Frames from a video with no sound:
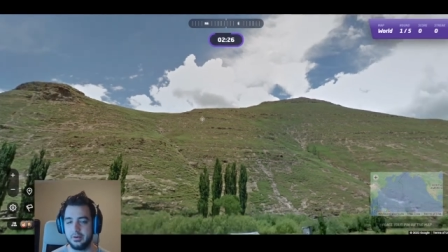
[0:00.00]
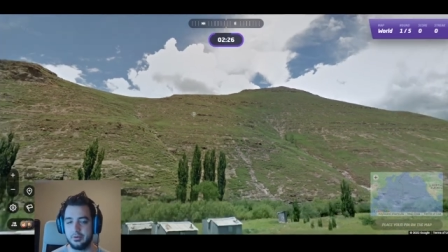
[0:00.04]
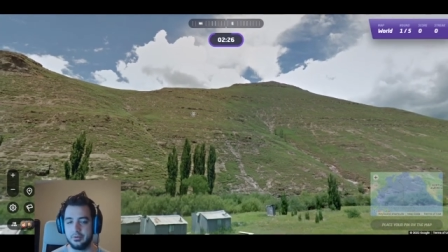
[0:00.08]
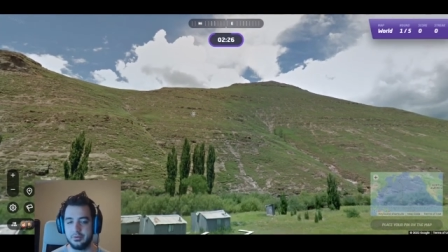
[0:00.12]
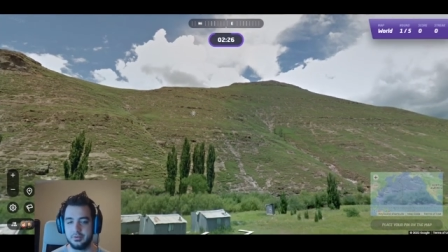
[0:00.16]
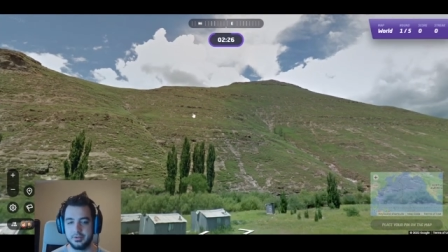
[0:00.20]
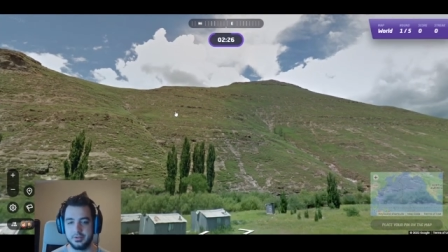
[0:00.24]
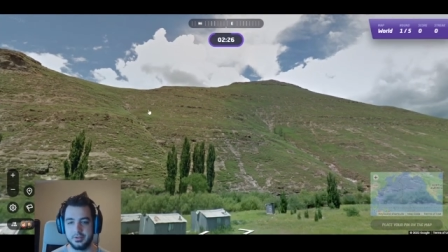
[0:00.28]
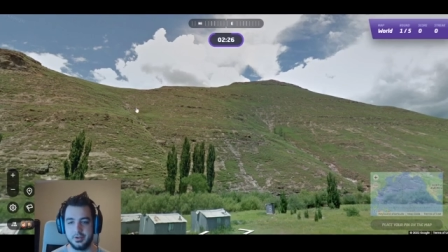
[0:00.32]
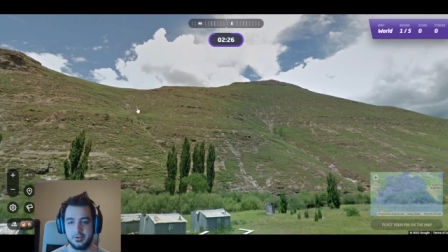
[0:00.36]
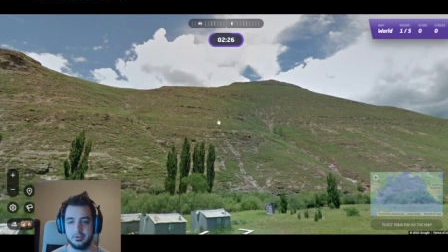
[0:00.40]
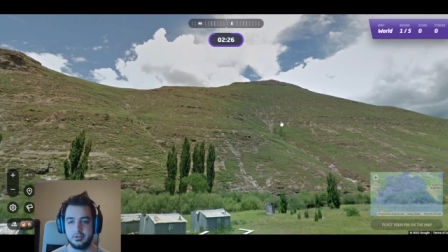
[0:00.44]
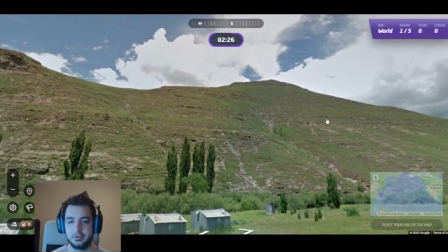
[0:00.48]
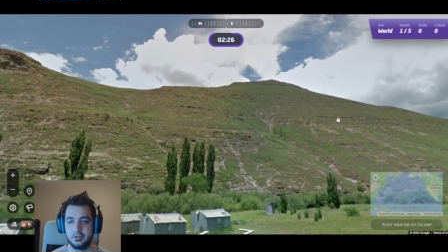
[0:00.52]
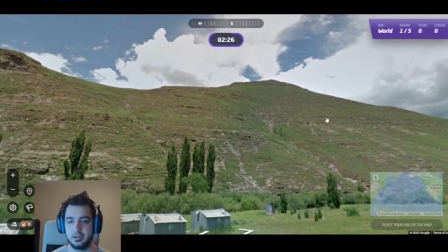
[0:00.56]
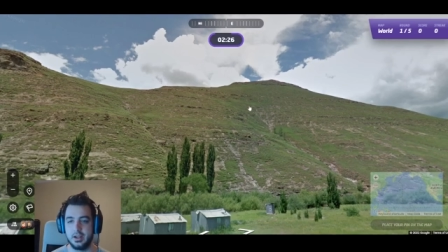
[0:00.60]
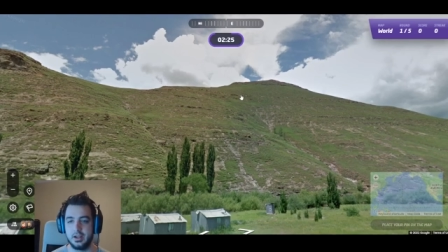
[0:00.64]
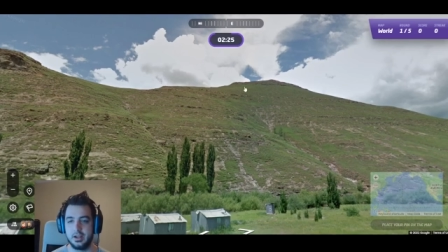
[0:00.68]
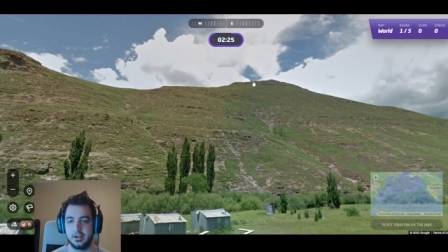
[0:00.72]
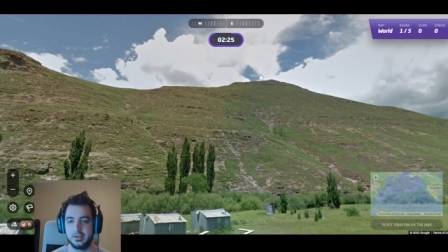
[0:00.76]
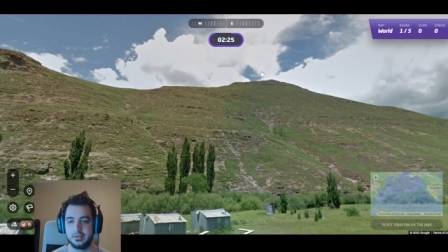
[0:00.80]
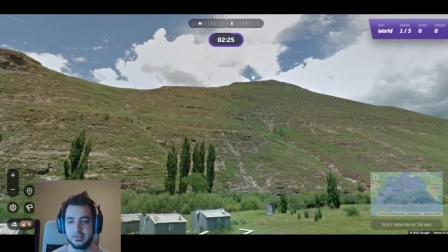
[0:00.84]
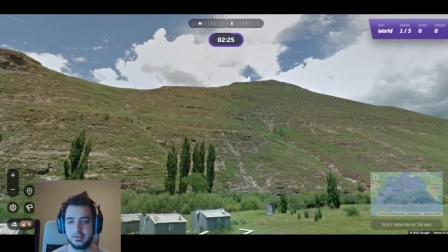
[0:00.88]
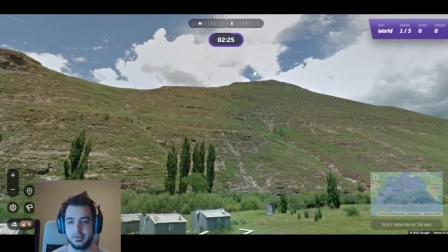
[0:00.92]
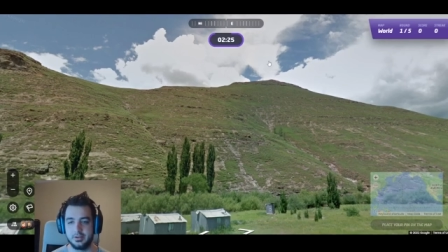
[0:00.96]
horizontal
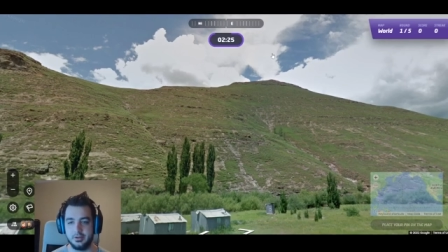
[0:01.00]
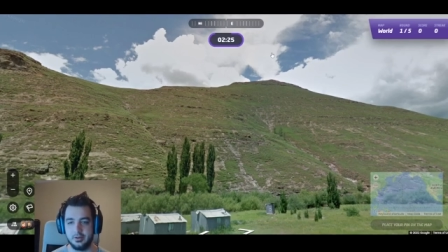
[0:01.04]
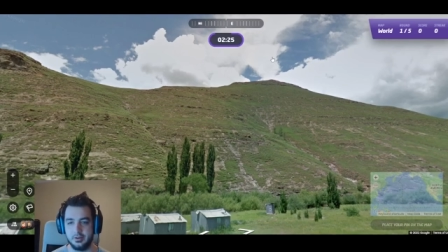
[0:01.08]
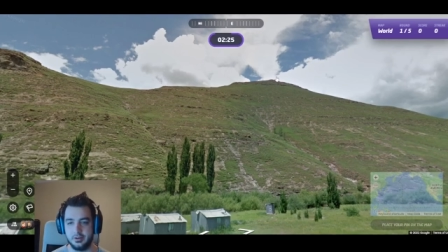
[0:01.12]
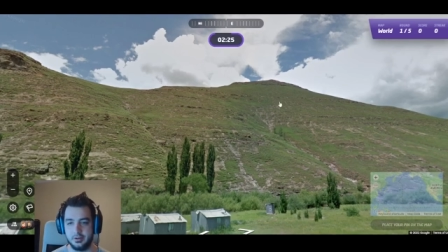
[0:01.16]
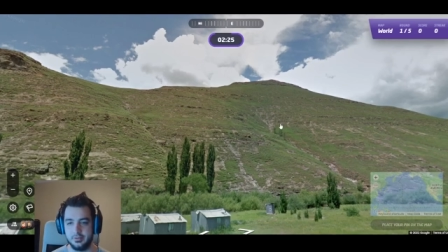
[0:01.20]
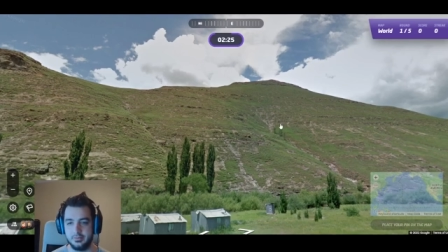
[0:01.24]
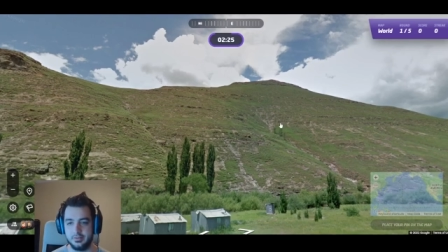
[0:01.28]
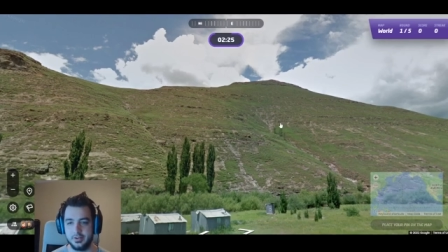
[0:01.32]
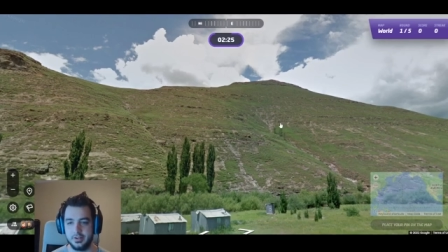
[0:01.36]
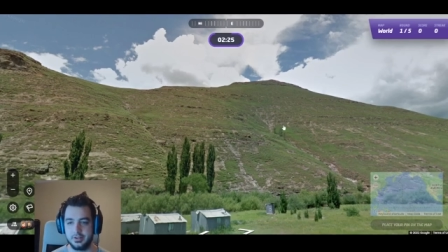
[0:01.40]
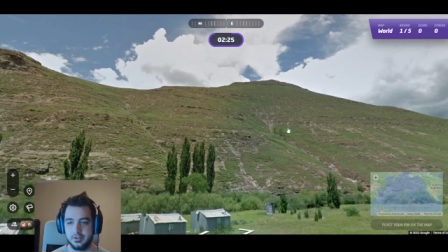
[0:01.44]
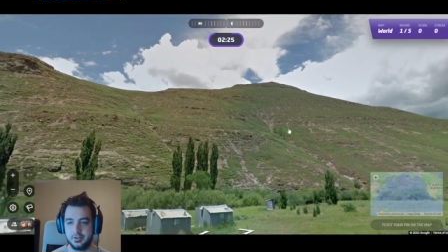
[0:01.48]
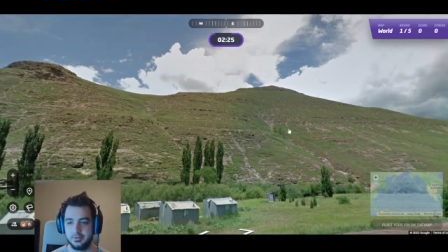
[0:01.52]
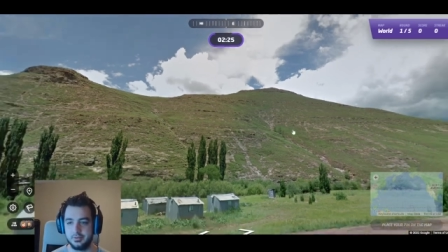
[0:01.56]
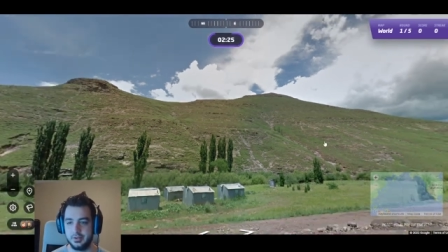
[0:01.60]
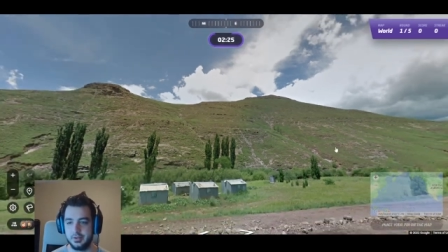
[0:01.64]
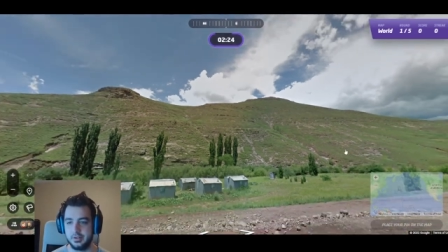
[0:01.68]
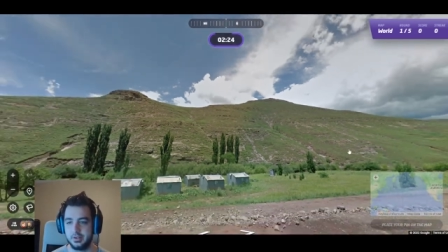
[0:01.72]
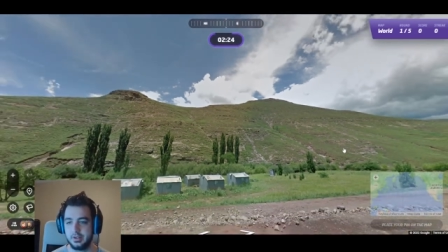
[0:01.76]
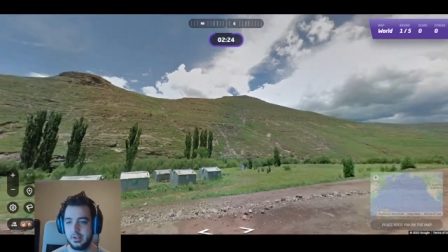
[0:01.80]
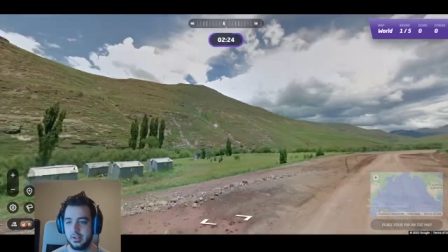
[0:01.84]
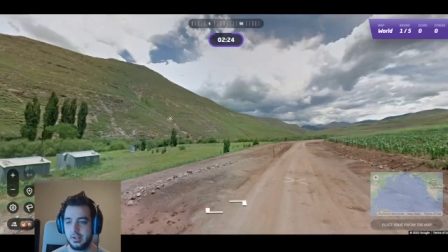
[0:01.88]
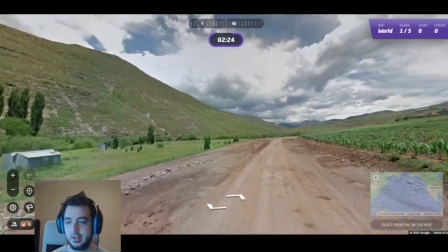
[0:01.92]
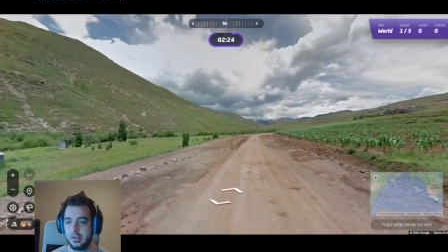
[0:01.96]
lines carved into it.